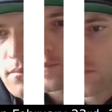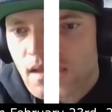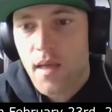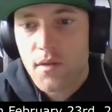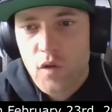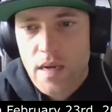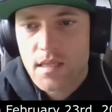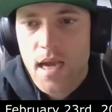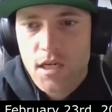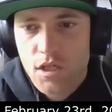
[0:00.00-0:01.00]
Yeah, the
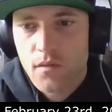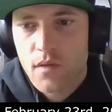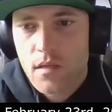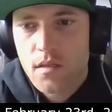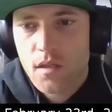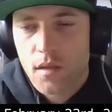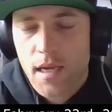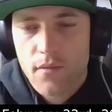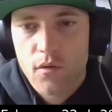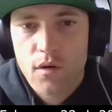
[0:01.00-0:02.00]
transaction fees. So
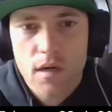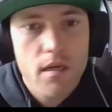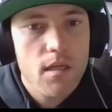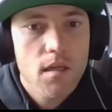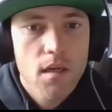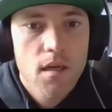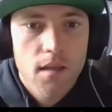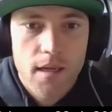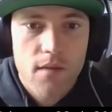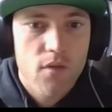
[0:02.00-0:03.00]
like for any,
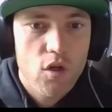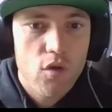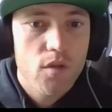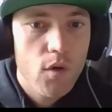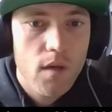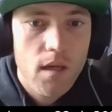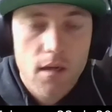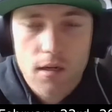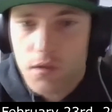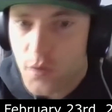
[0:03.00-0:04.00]
like if a new
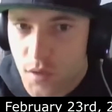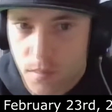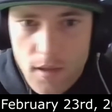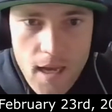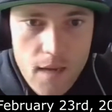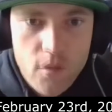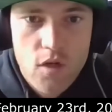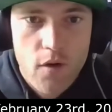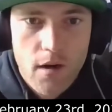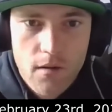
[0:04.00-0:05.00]
token and a new supply was
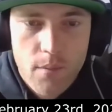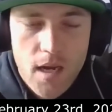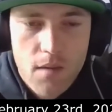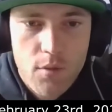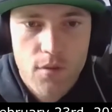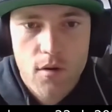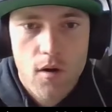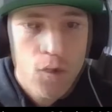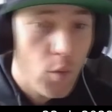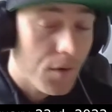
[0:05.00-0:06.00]
created on PAC
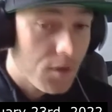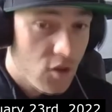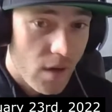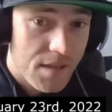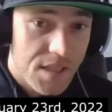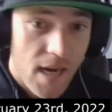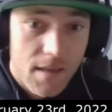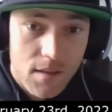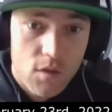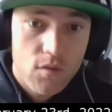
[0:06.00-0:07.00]
protocol and you want to
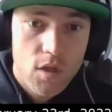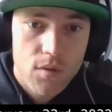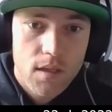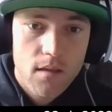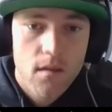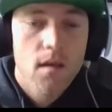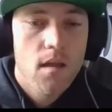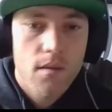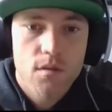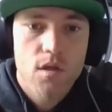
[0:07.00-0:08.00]
transact the new token,
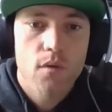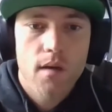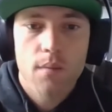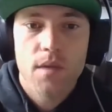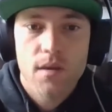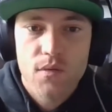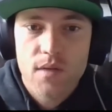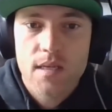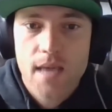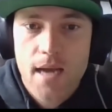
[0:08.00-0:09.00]
there's going to be a
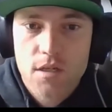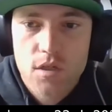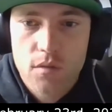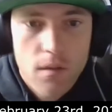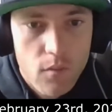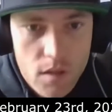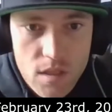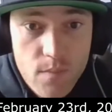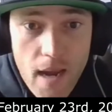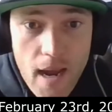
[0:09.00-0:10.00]
fee attached to it,
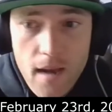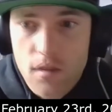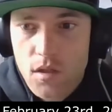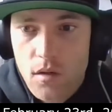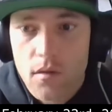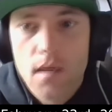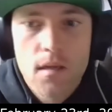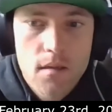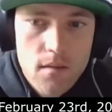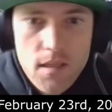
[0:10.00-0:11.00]
which is PAC. So
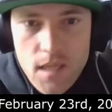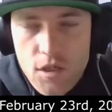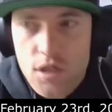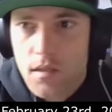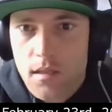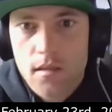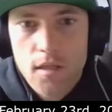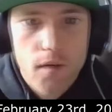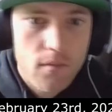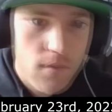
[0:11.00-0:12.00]
essentially,
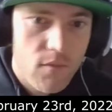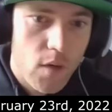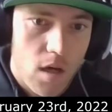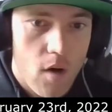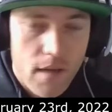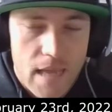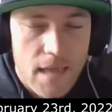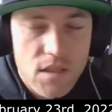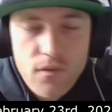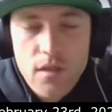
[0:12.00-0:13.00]
you know, if you want to call it a
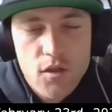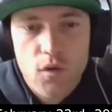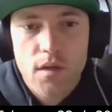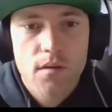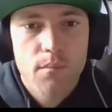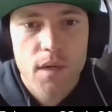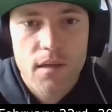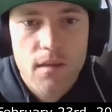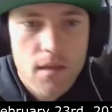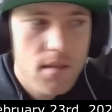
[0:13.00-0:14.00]
gas fee, sure,
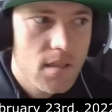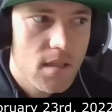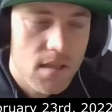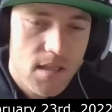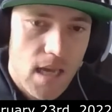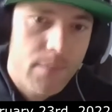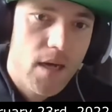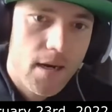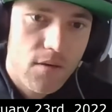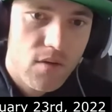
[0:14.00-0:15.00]
but it's the same
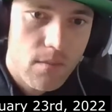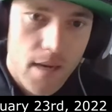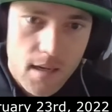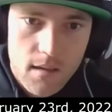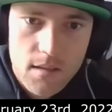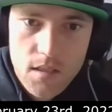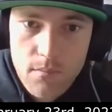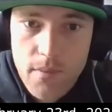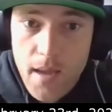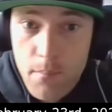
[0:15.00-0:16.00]
kind of fee
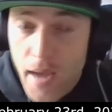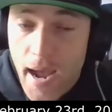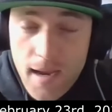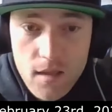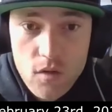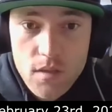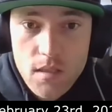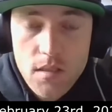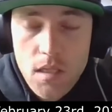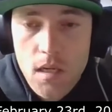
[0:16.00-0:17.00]
mechanism that PAC
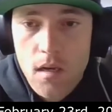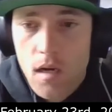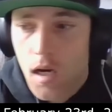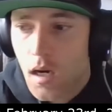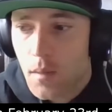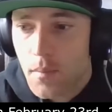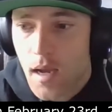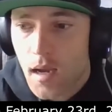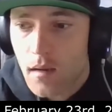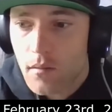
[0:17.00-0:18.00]
uses.
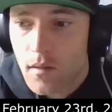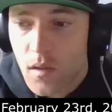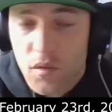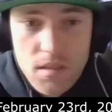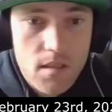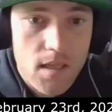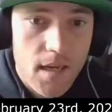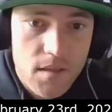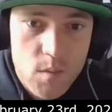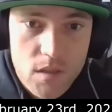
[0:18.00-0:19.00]
And it was
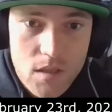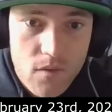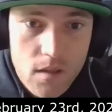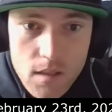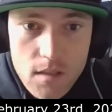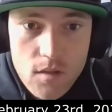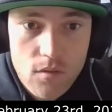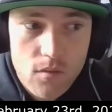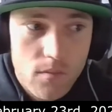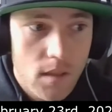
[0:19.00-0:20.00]
designed specifically
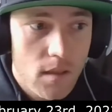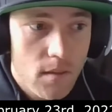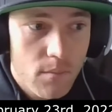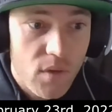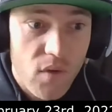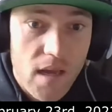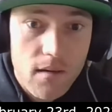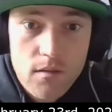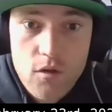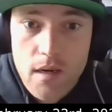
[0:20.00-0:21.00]
to prevent
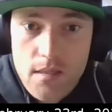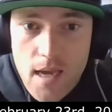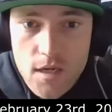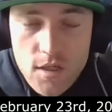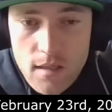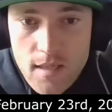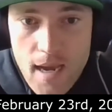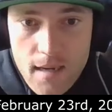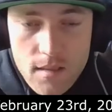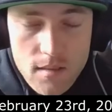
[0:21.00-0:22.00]
transaction
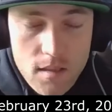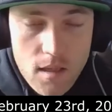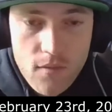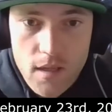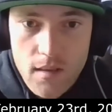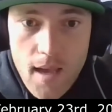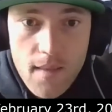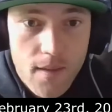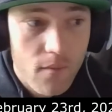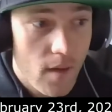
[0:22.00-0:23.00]
attacks and stuff like
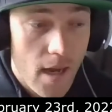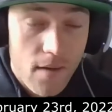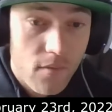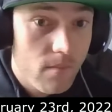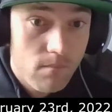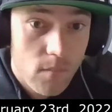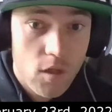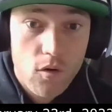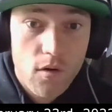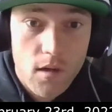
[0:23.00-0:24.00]
that that have
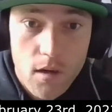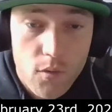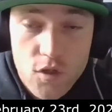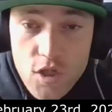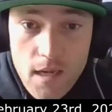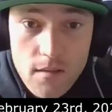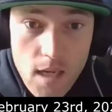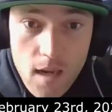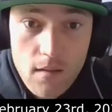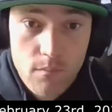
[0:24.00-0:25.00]
occurred on other chains
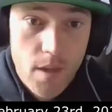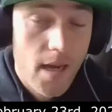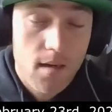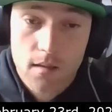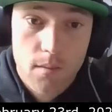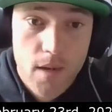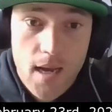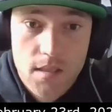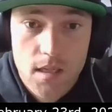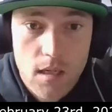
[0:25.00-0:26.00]
and PAC in the
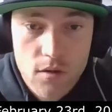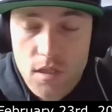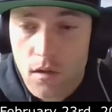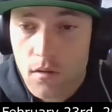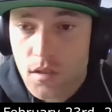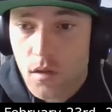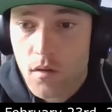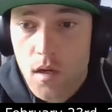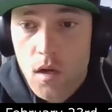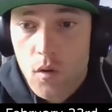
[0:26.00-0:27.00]
past, like years ago.
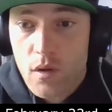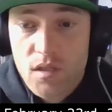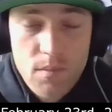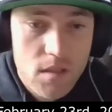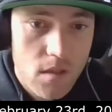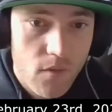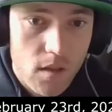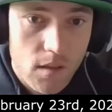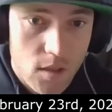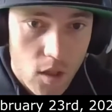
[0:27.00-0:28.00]
So we
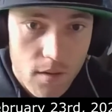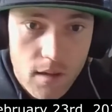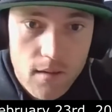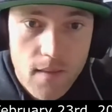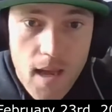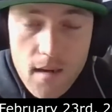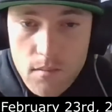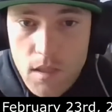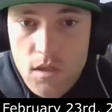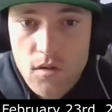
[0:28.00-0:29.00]
specifically targeted that
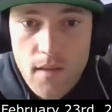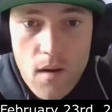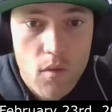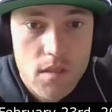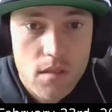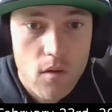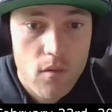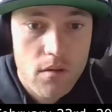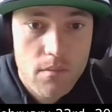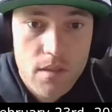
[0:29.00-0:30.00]
to make sure that wasn't
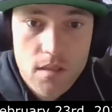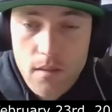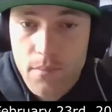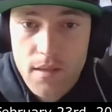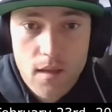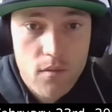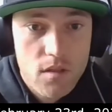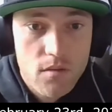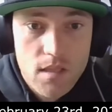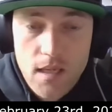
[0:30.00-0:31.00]
going to be something that
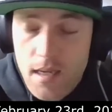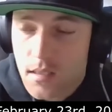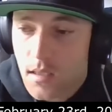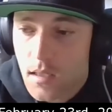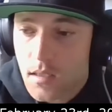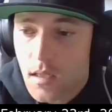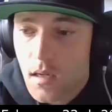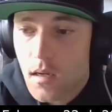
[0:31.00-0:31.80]
was used against us.